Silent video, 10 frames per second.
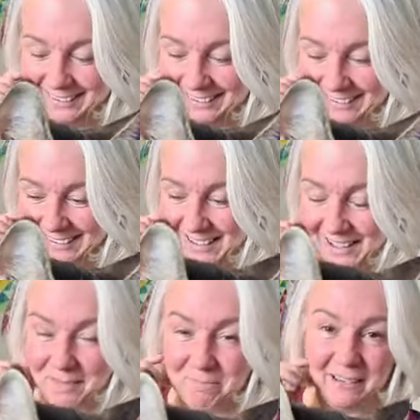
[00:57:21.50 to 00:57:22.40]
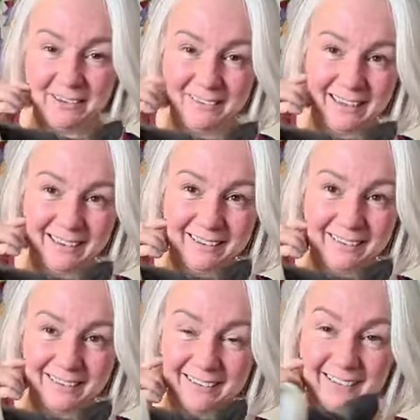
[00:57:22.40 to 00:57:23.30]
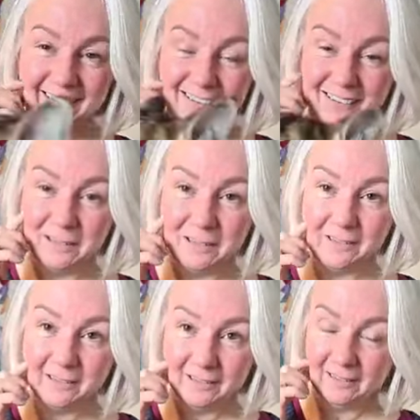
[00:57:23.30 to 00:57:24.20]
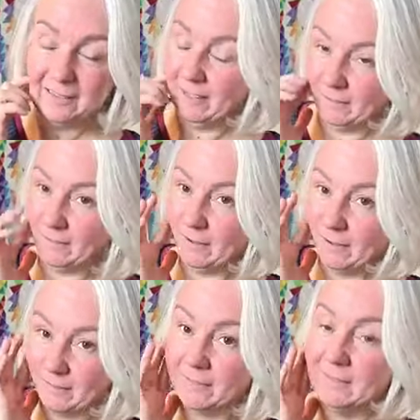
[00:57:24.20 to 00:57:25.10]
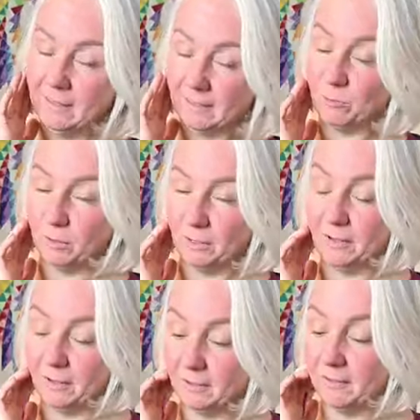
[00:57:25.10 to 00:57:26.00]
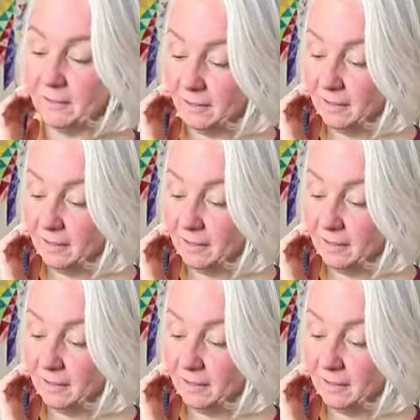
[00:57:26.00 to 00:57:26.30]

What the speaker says: Carol says she's done a flannel quilt. It's really lovely, as you say, to work with. It's really nice.